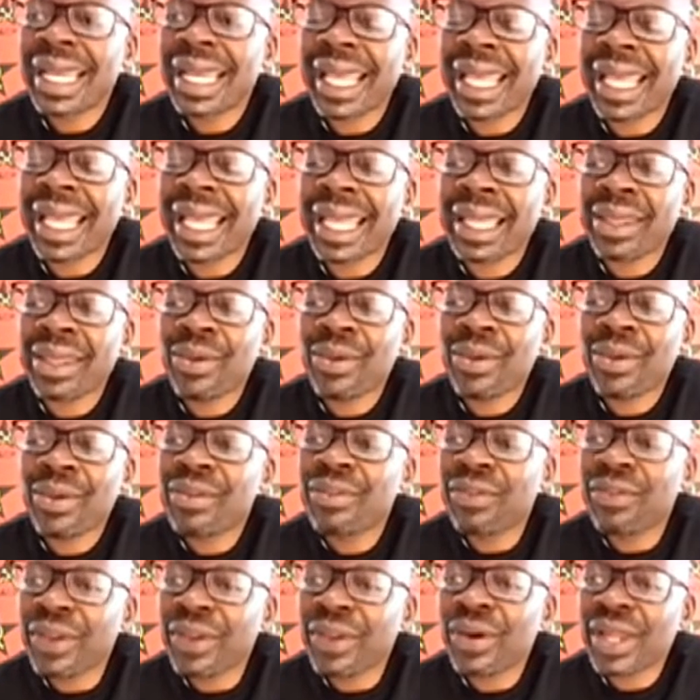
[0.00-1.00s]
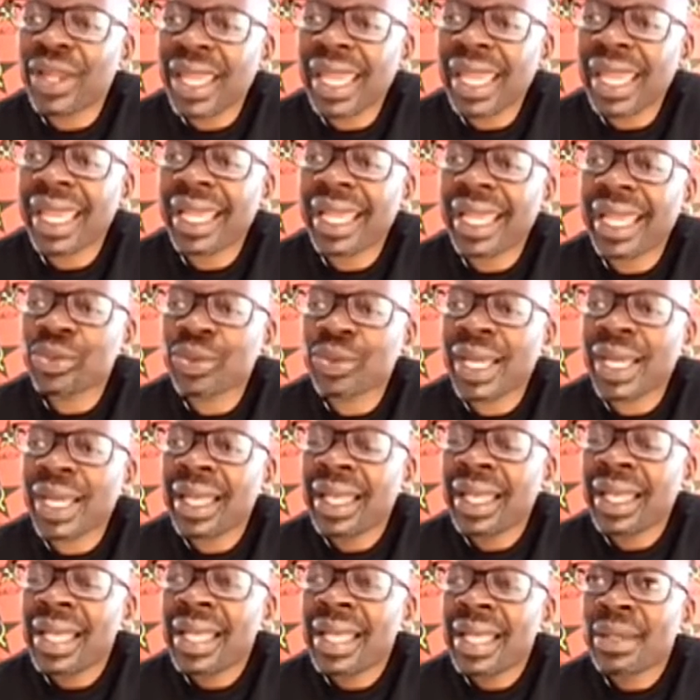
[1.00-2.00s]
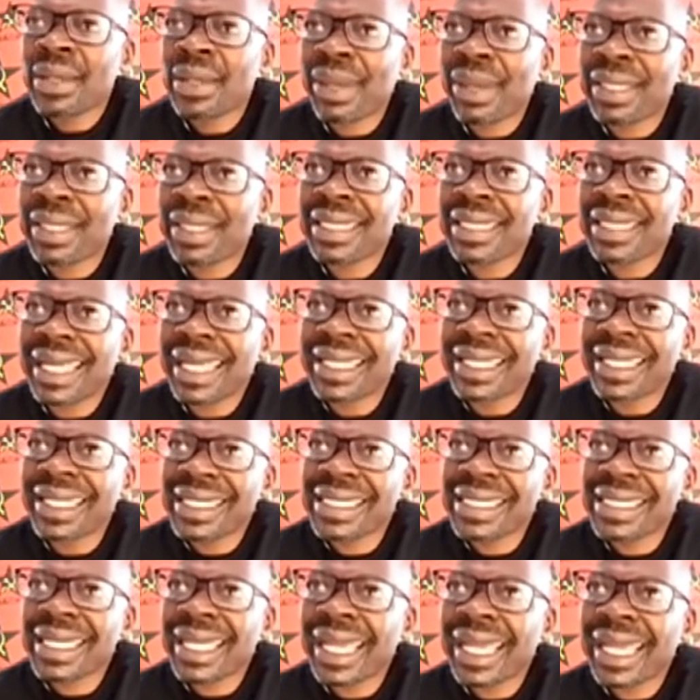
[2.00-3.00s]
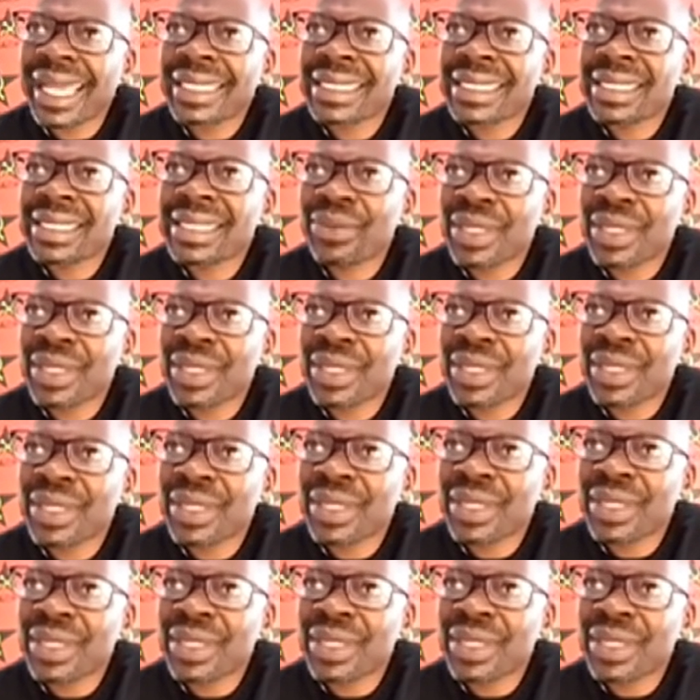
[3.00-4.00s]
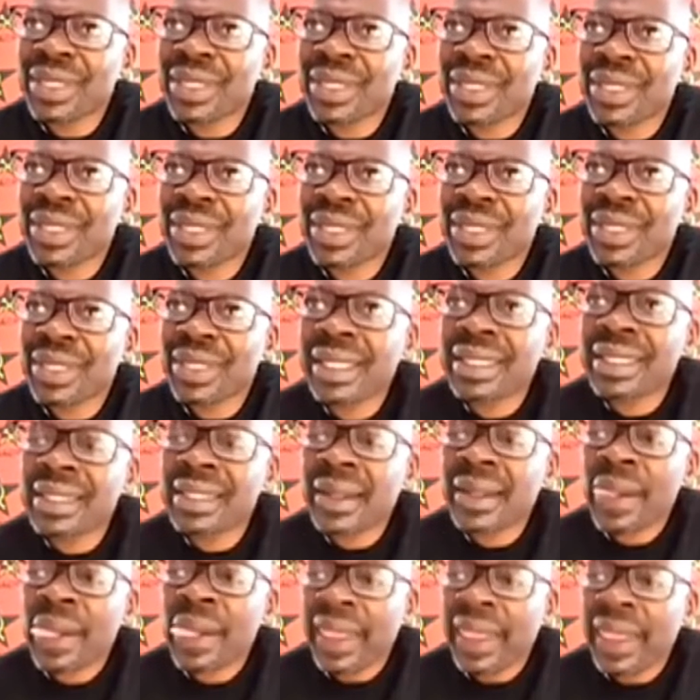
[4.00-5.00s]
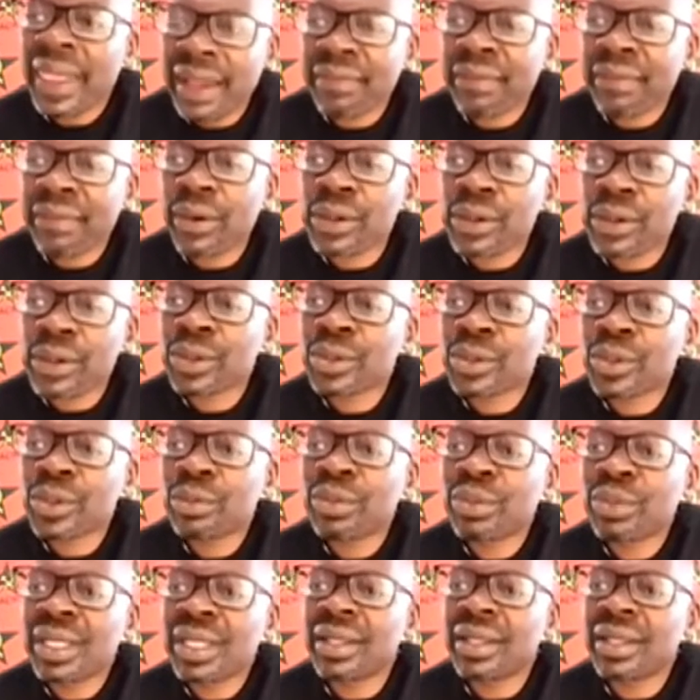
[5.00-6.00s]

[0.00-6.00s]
you won't feel okay as well. But in this case, we really feel that government have also to be